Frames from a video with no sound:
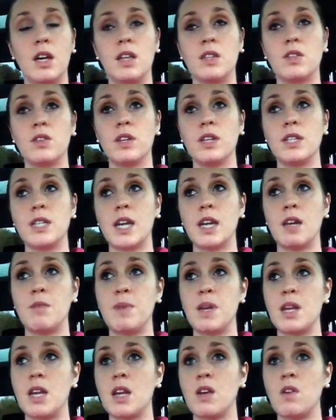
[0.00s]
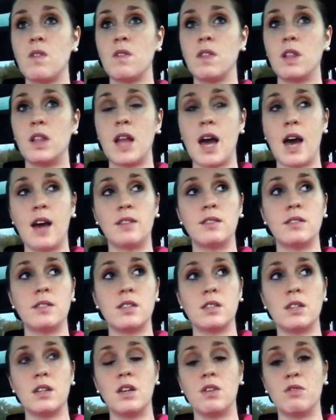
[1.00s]
it's really taken a beating over the
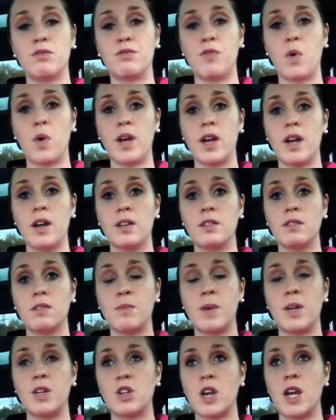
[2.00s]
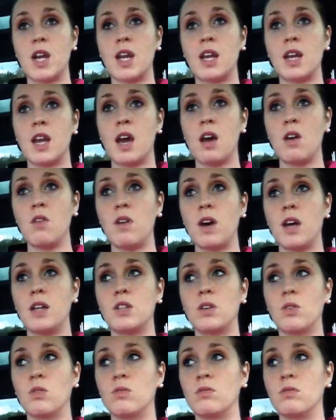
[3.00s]
last, you know, four years of my training now. I
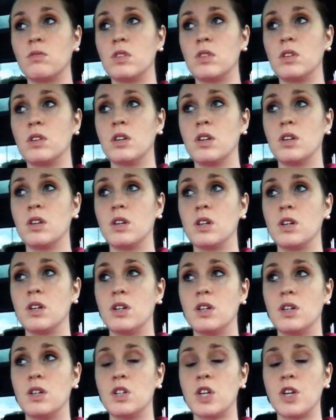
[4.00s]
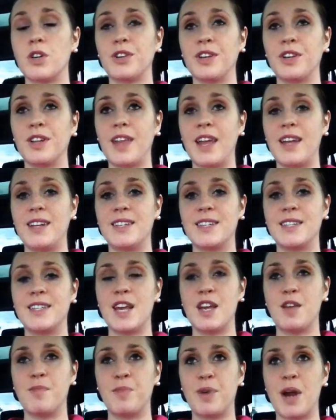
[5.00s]
don't generally like to
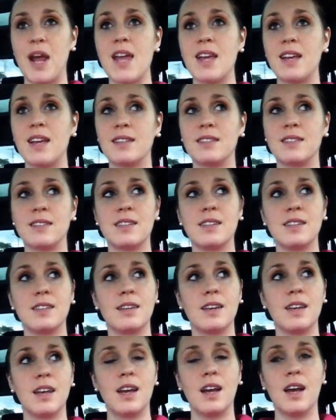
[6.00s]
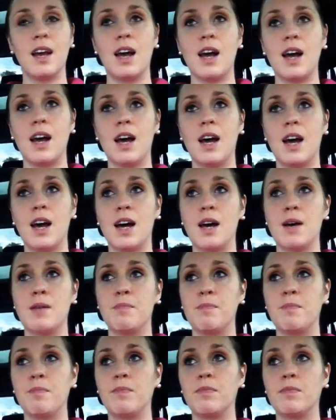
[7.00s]
take breaks.
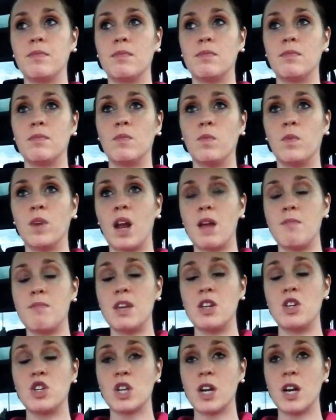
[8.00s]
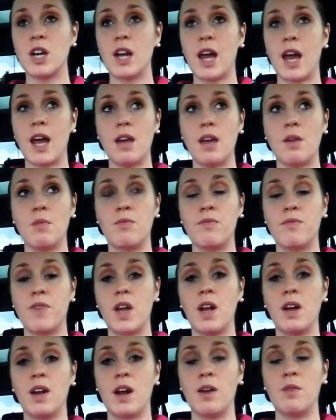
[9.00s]
Um, when I'm injured, I
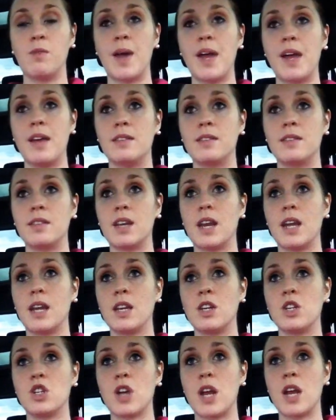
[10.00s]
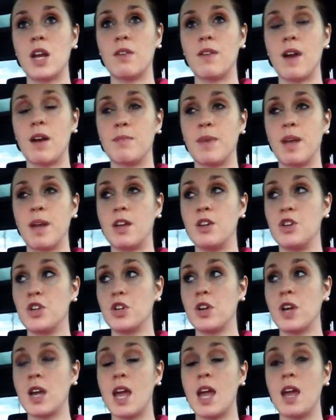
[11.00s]
figure out ways that I can train around my
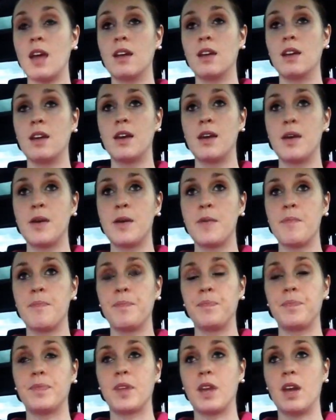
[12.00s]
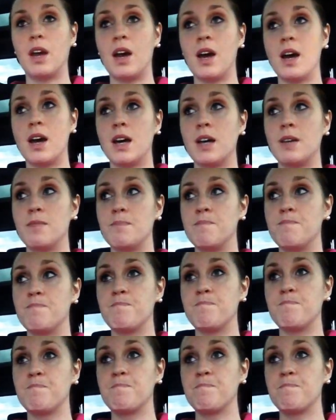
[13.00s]
injury.
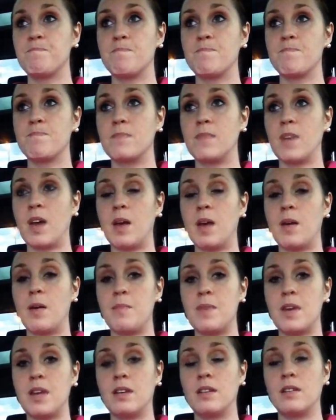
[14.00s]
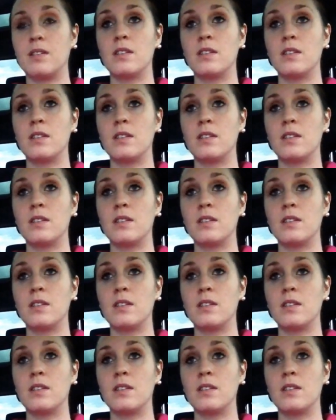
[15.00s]
Um, I, I mean,